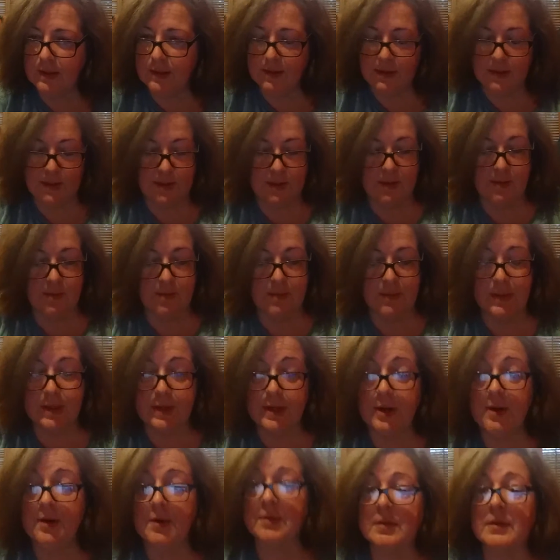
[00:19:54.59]
Here we
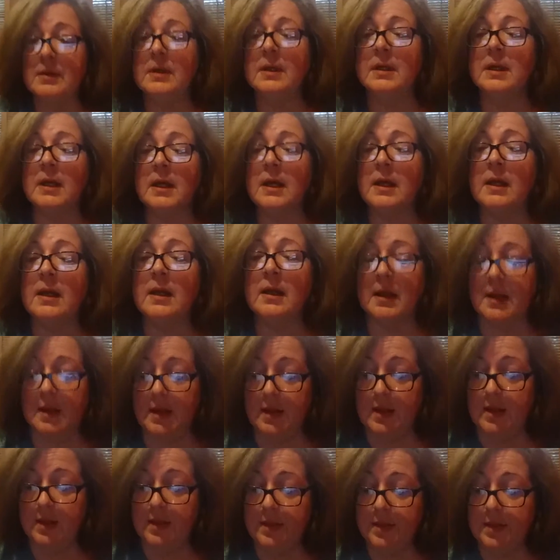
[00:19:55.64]
go.
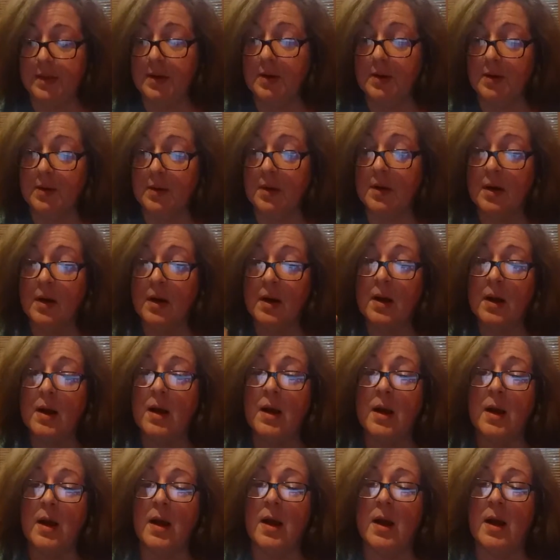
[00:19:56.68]
They're
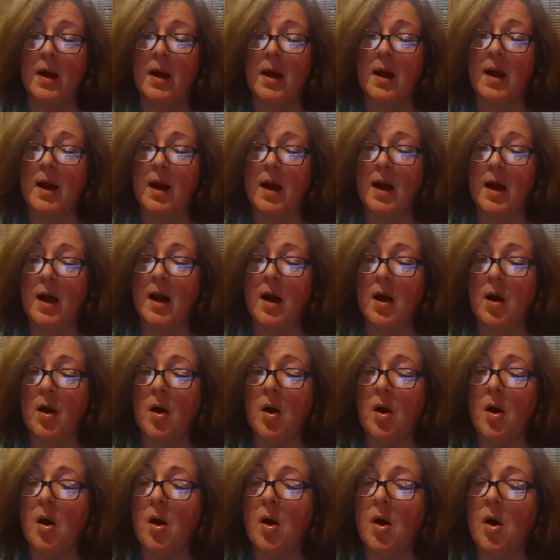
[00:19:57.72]

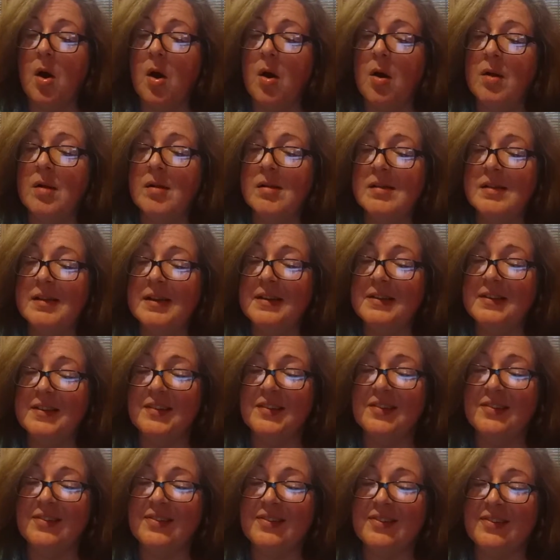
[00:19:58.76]
all in
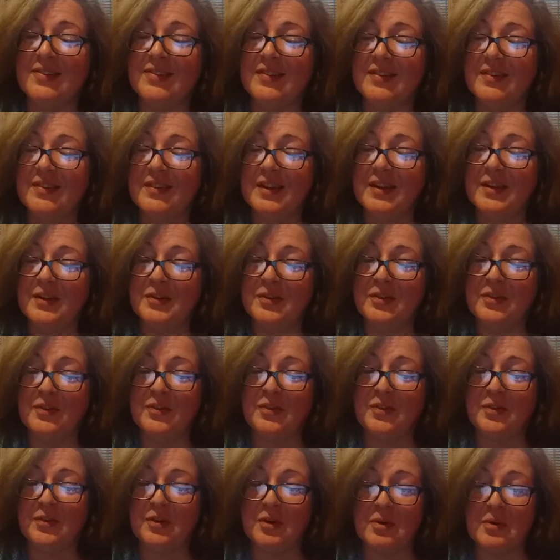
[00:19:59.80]
this
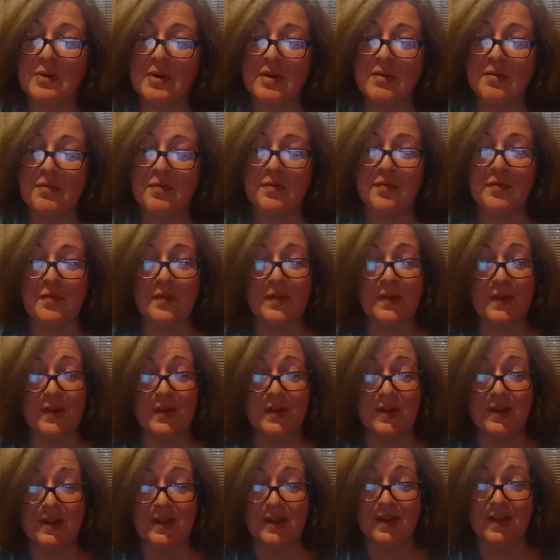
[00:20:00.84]
list. So if
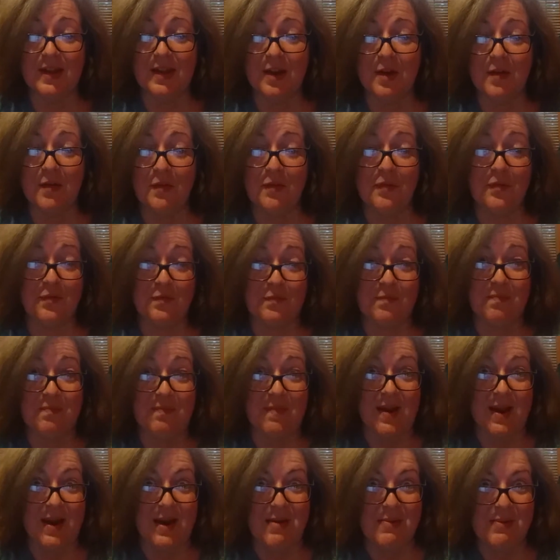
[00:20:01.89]

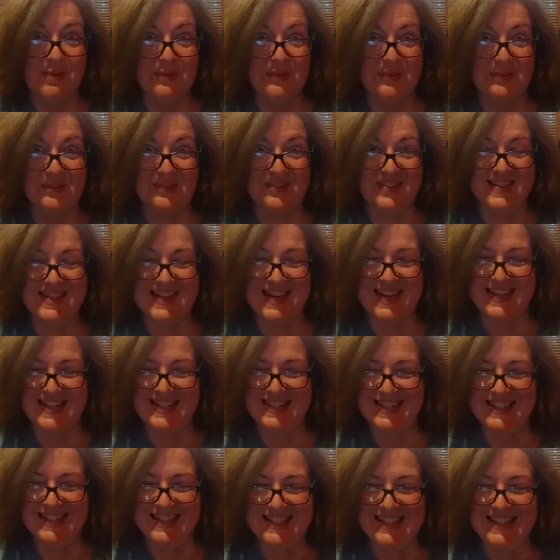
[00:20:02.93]
anyone is
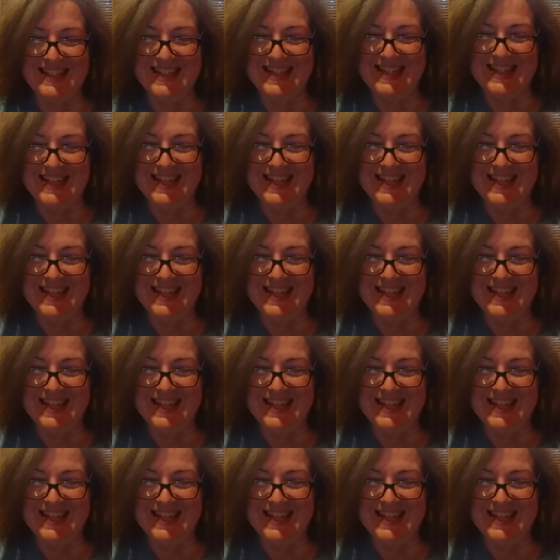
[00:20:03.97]
attending,